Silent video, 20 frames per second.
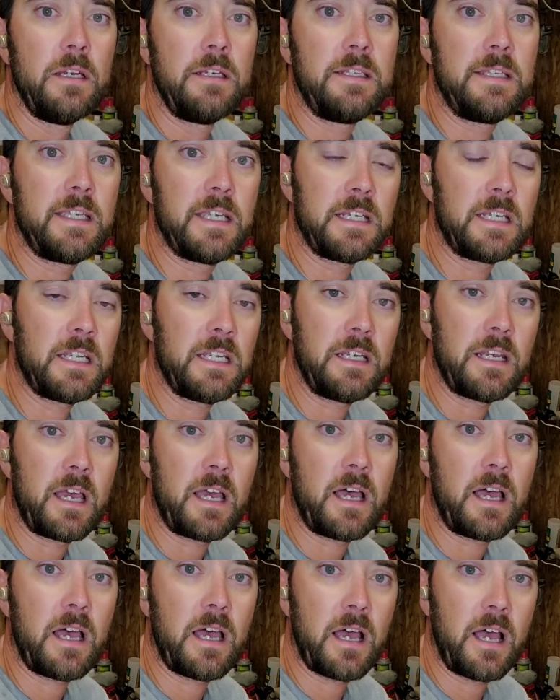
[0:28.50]
getting
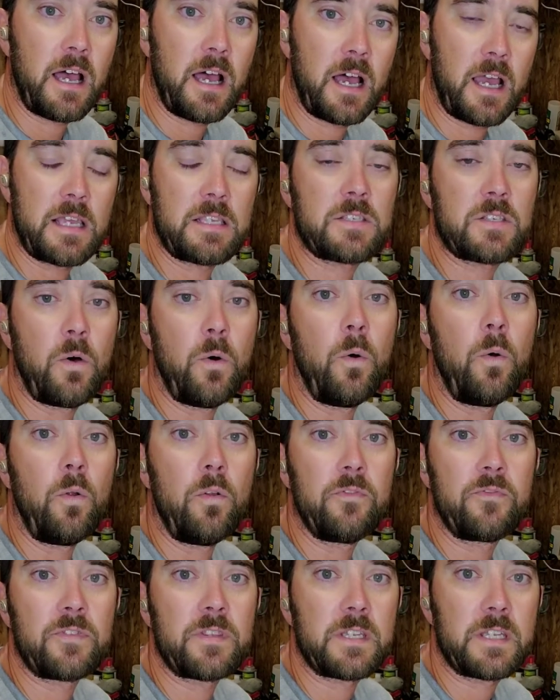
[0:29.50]
ice
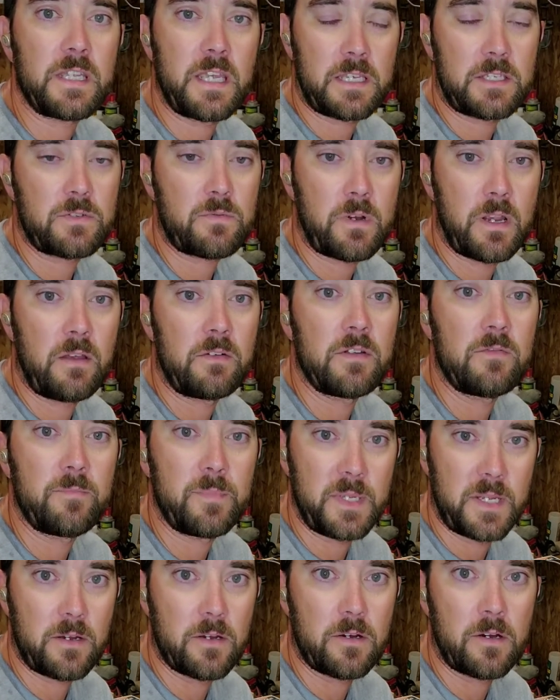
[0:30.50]
cold for the next round of
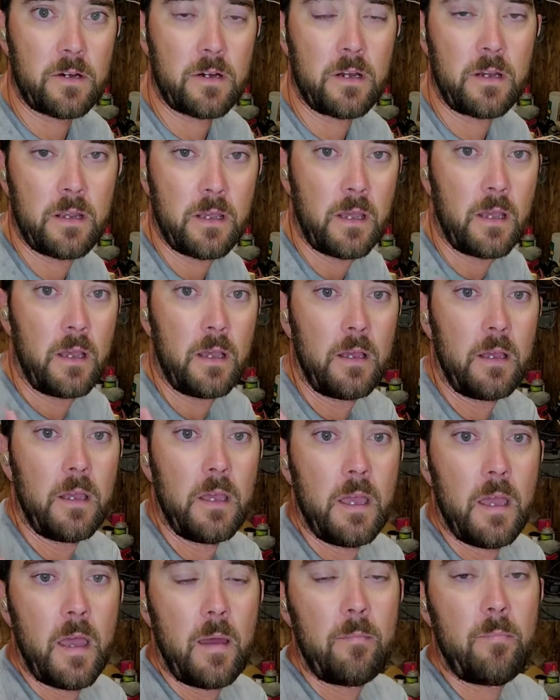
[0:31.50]
beer.
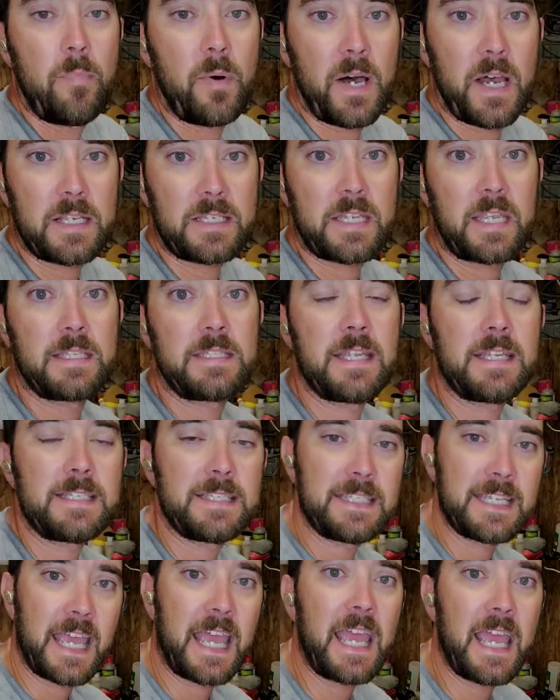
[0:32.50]
But
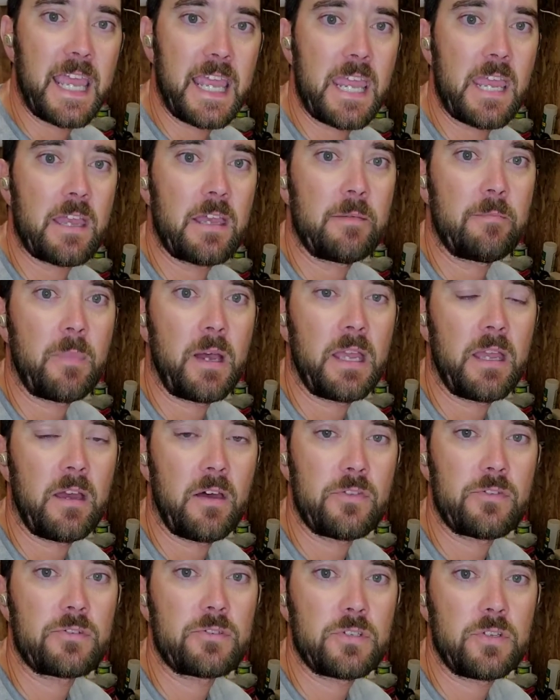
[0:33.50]
today, my
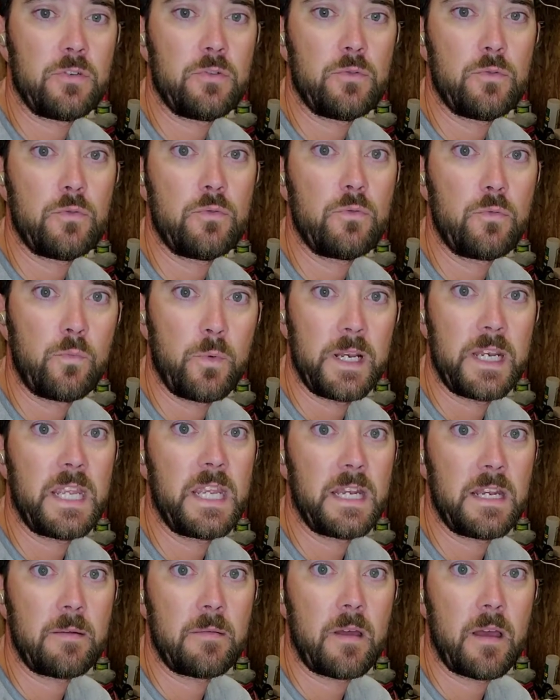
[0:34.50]
other two
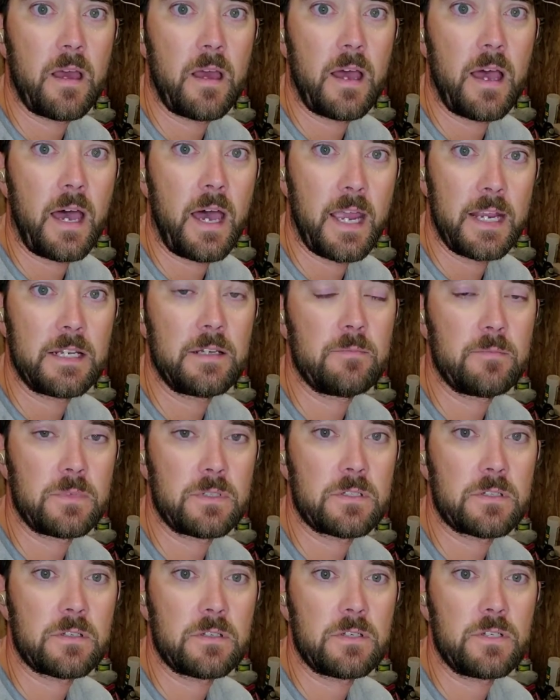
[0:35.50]
winning
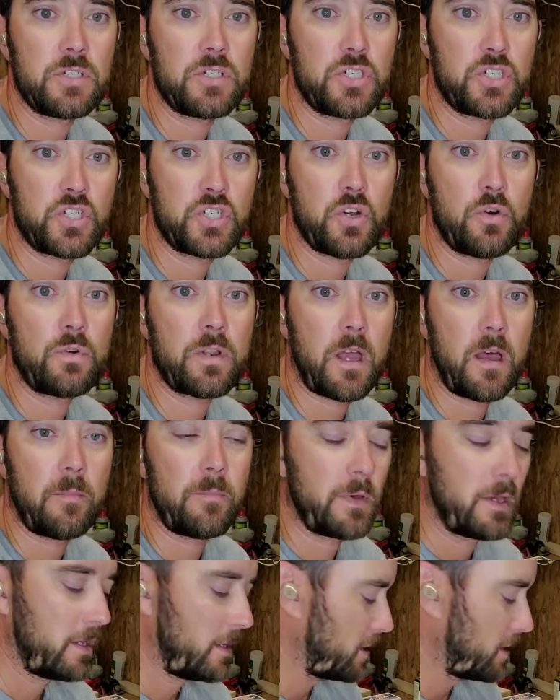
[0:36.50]
items showed up.